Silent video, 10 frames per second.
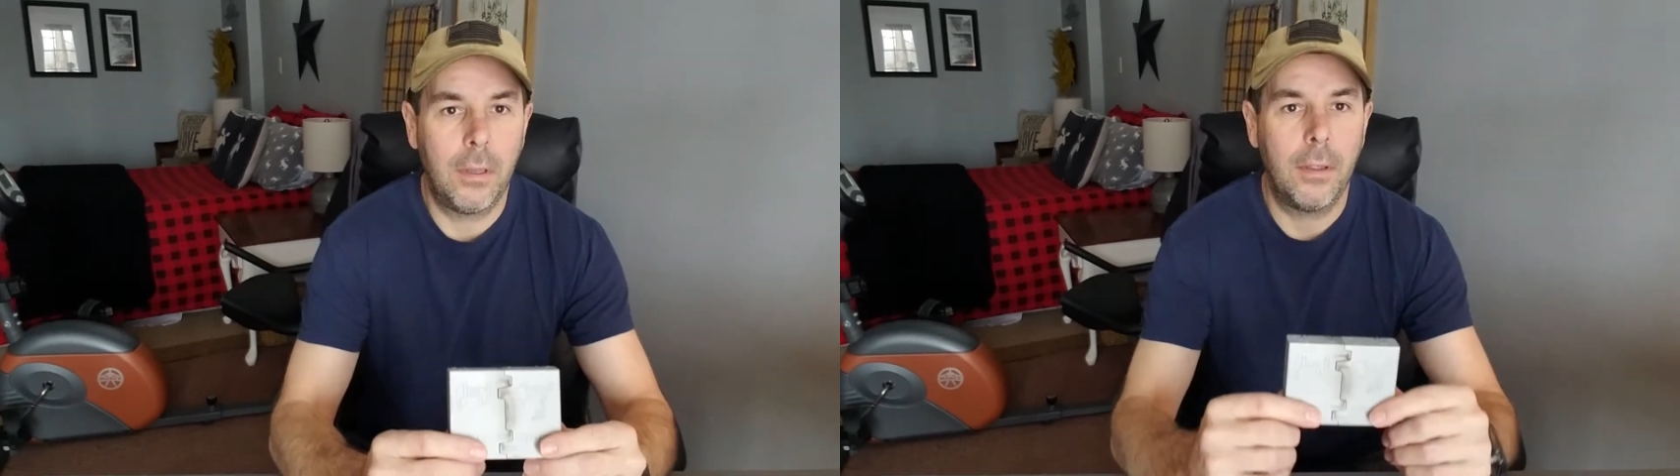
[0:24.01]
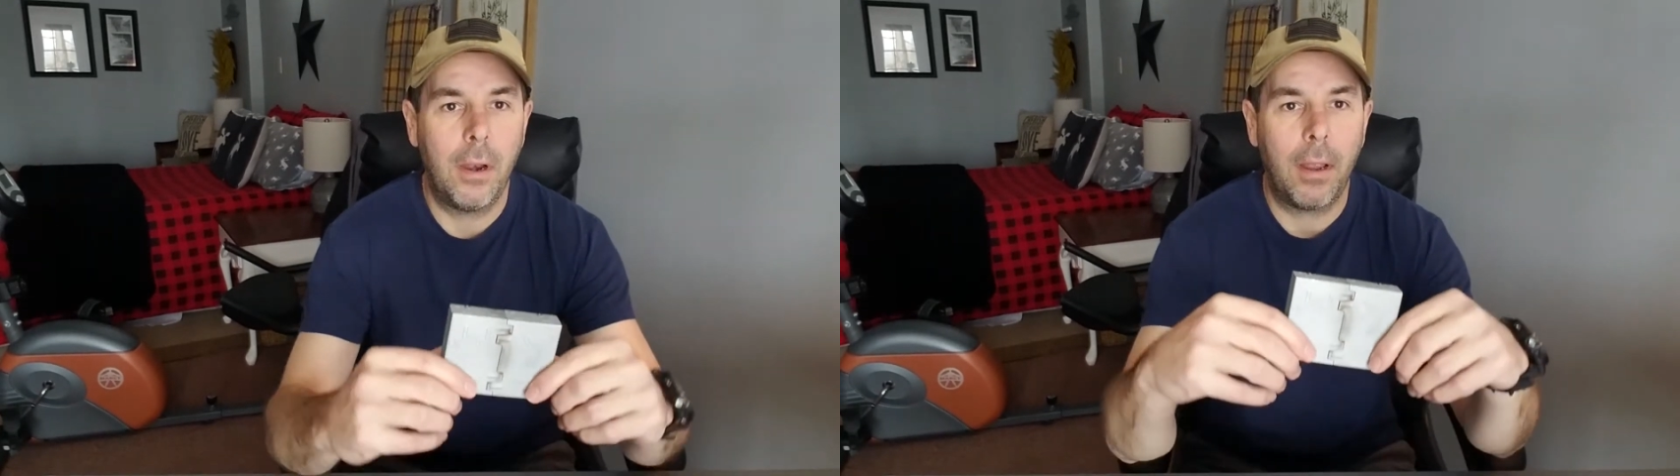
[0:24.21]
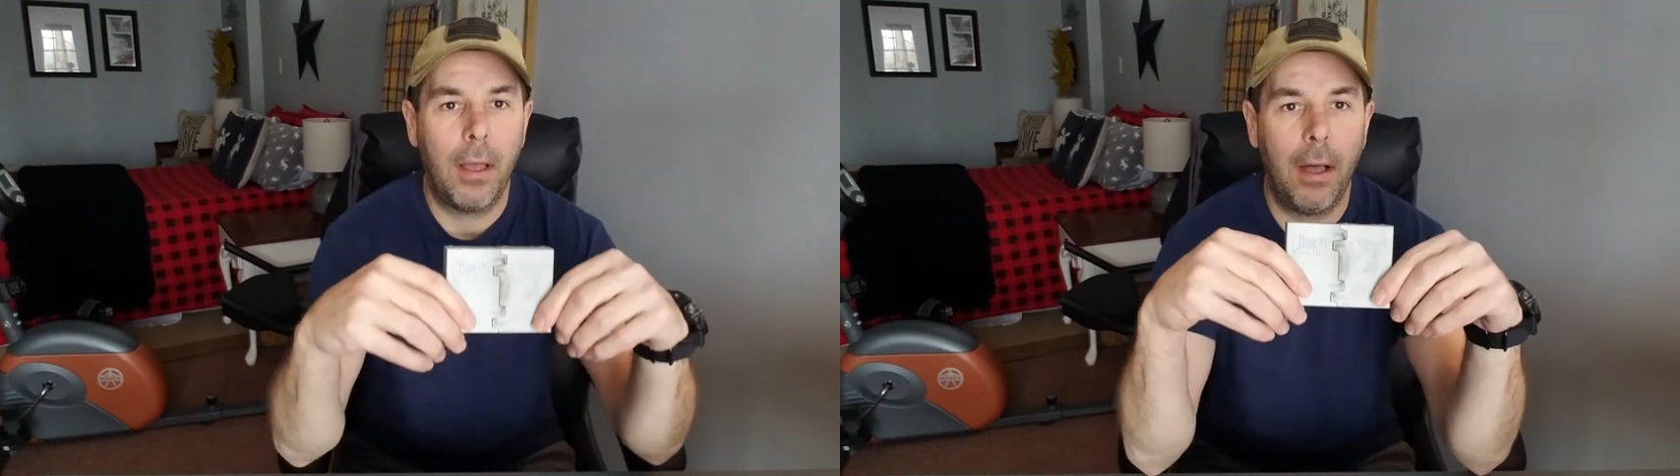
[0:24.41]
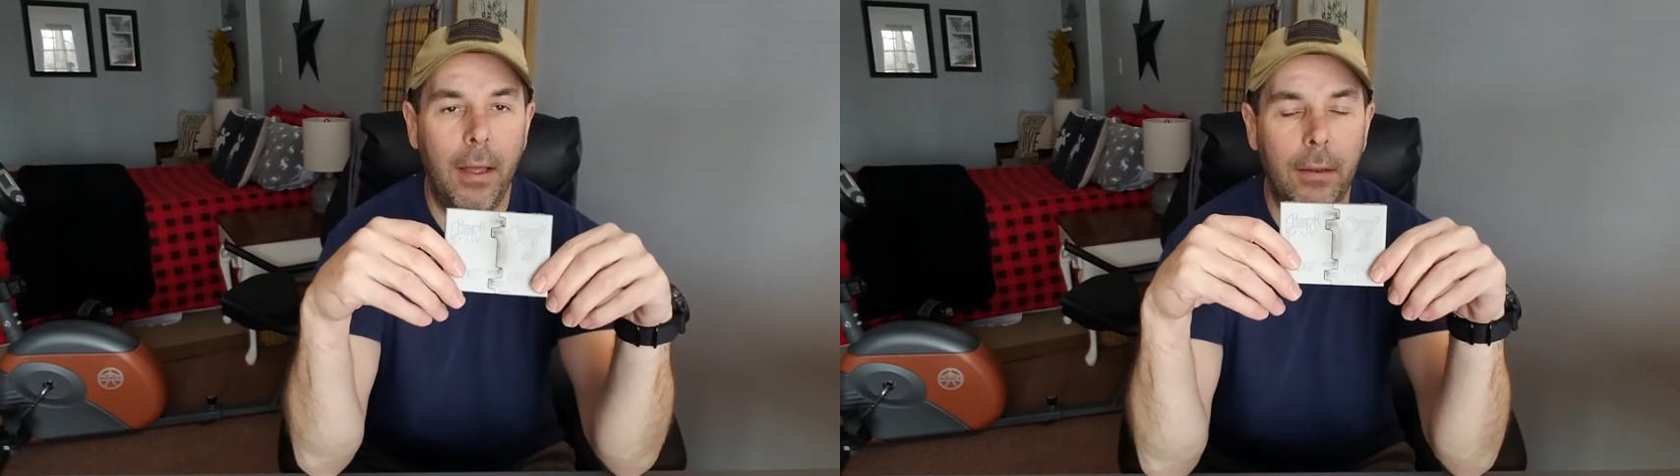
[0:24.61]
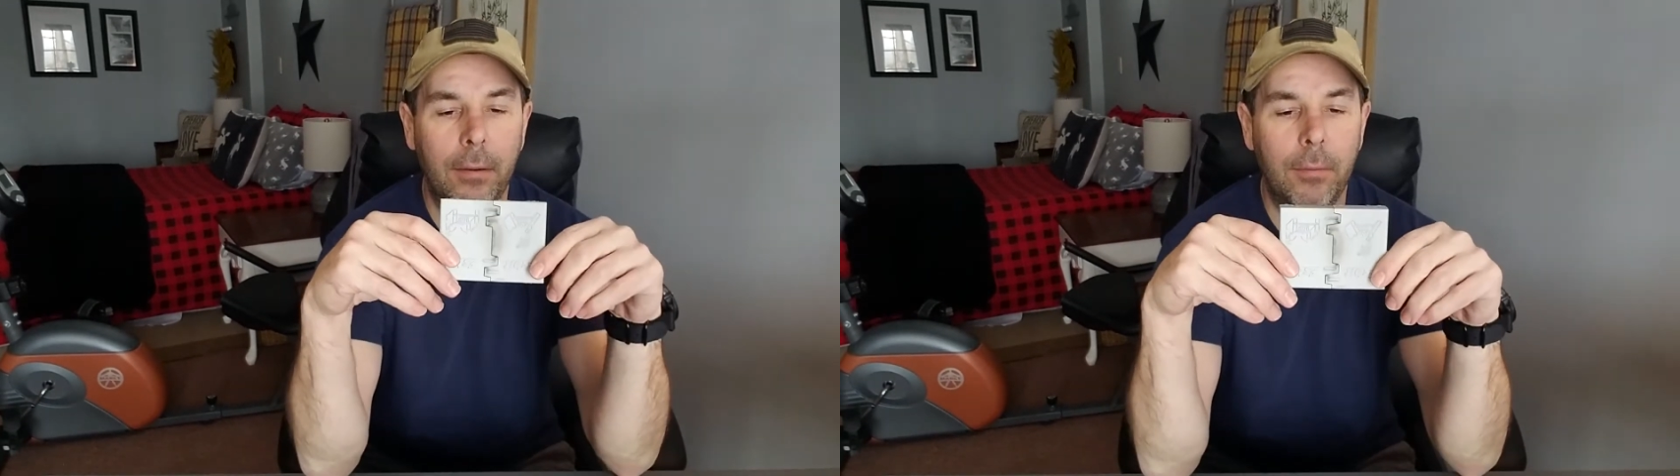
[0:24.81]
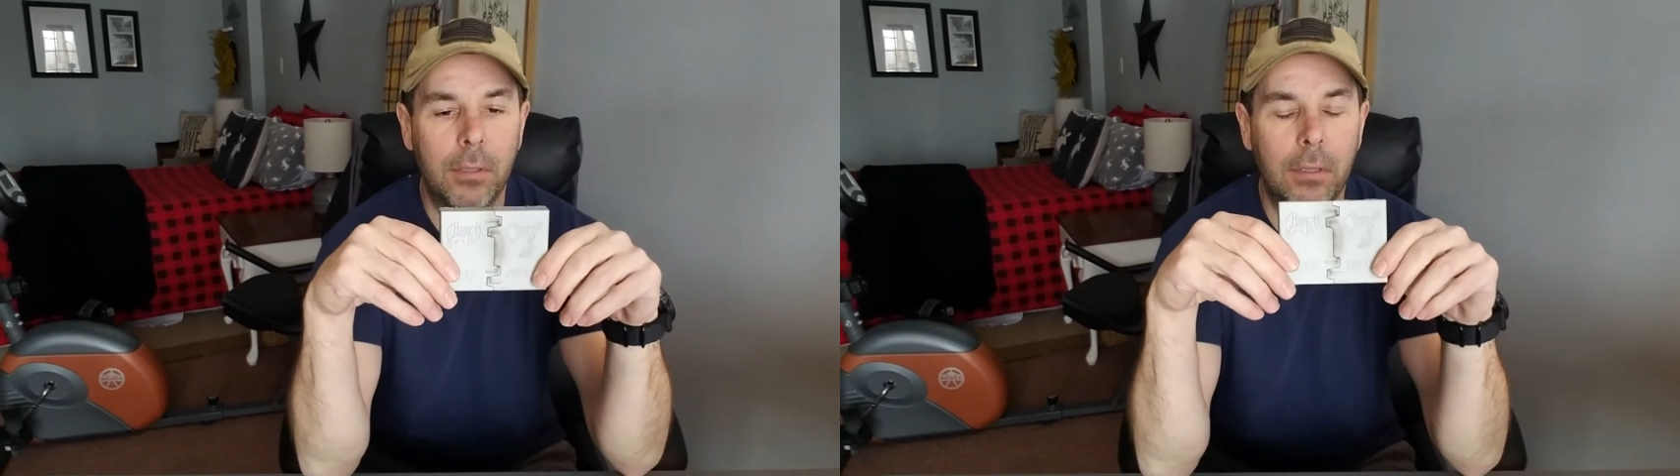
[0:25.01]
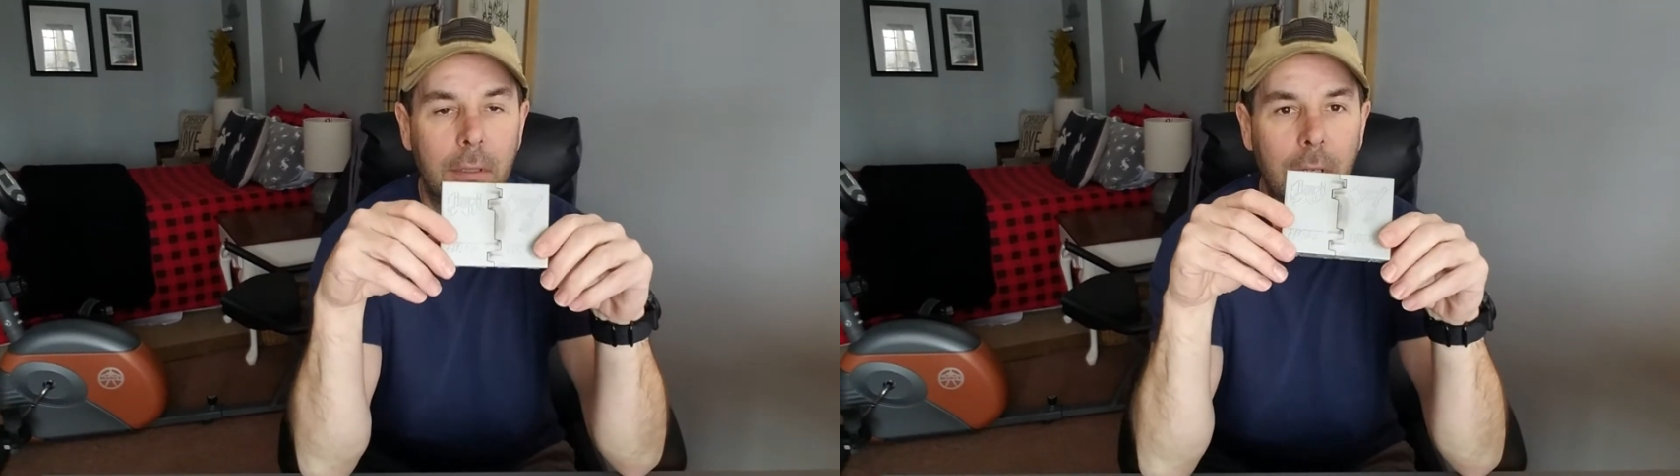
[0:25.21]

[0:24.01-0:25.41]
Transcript: that I got was this